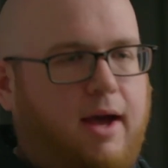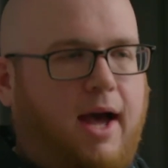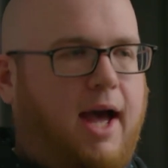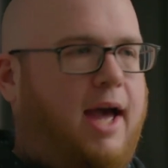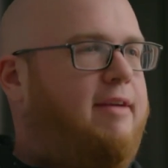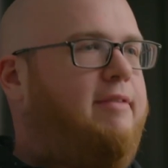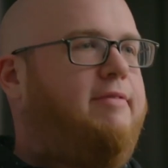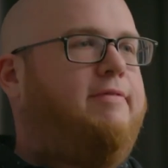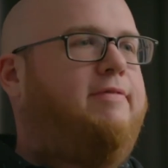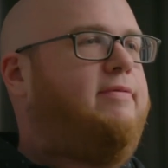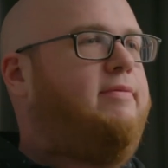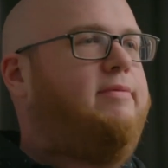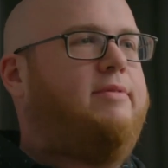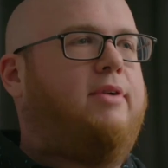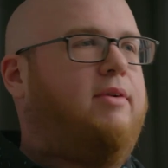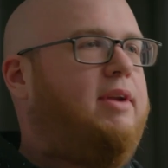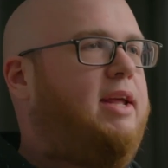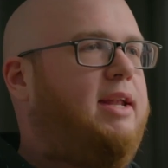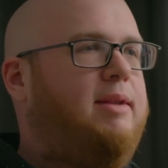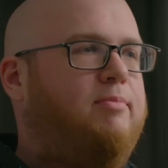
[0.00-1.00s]
I've
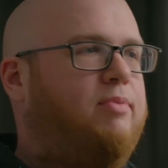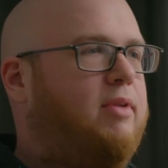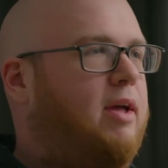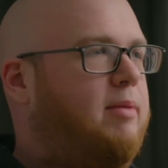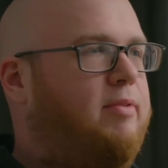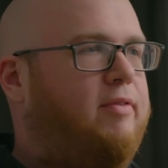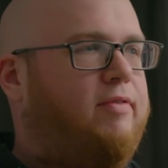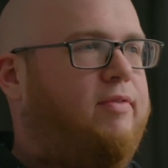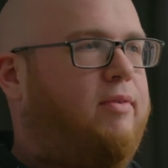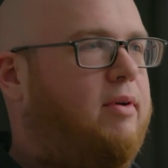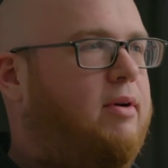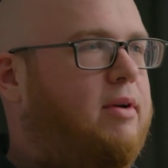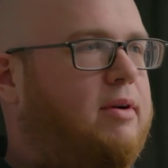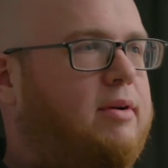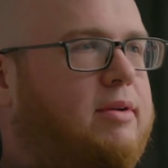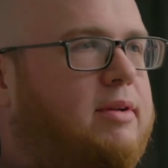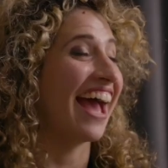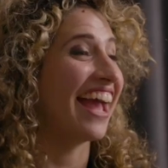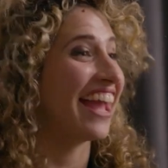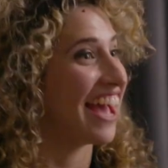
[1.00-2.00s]
donated blood before.
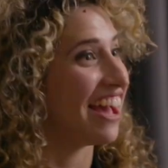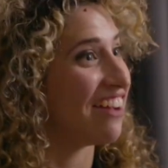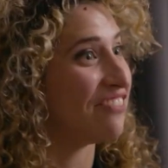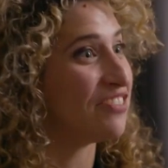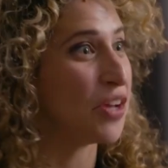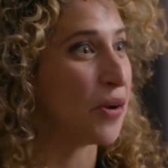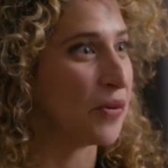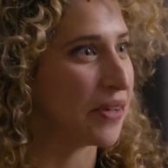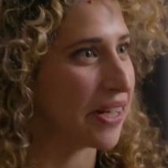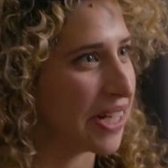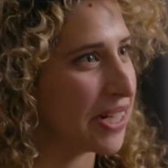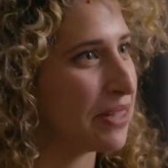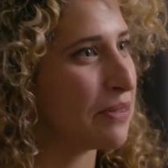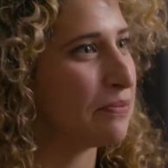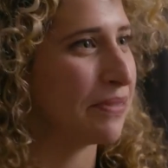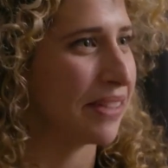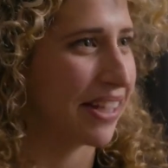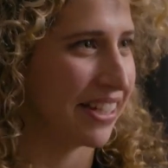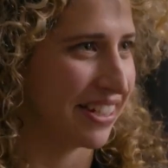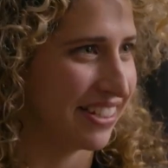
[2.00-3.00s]
I have
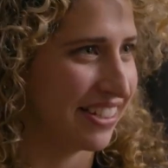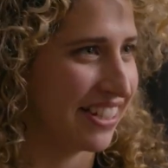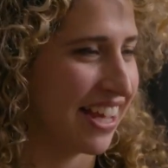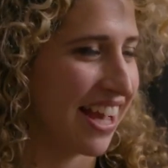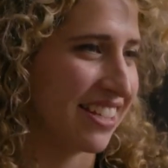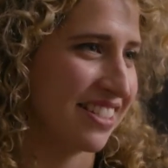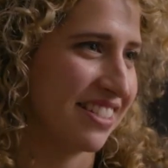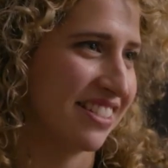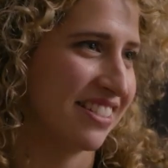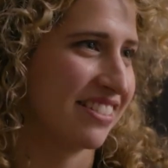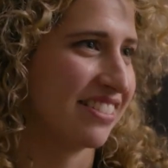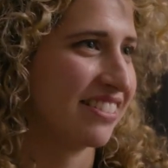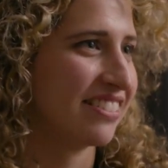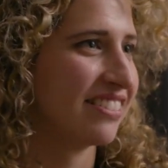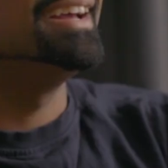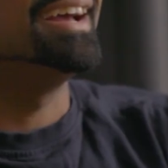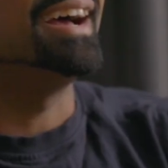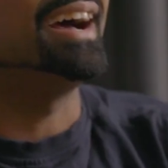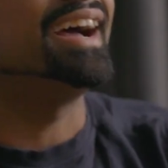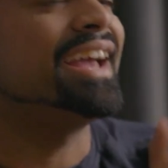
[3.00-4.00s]
donated blood, yes.
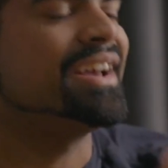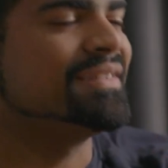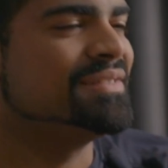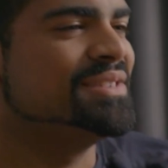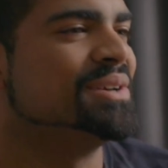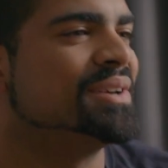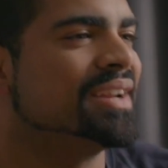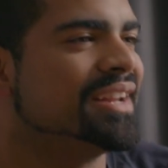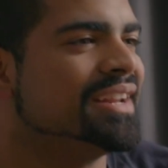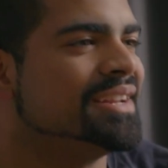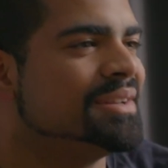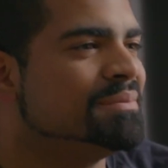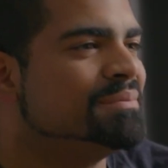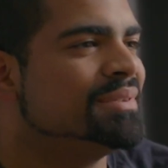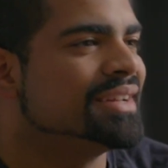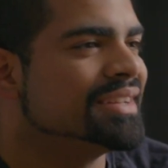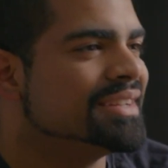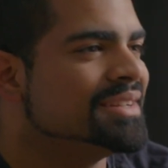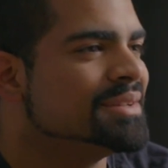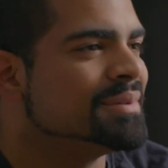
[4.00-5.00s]
I have donated
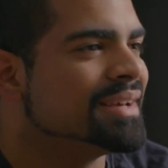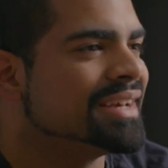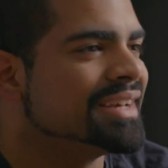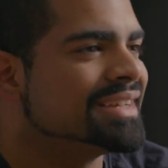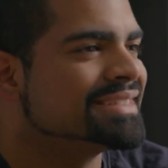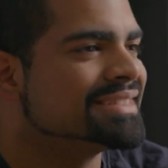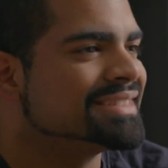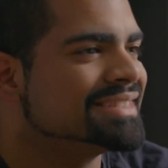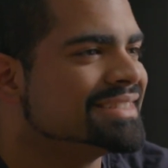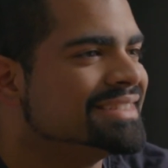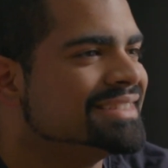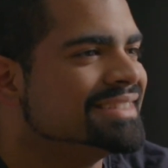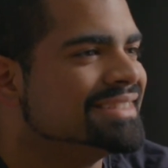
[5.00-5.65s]
blood in the past.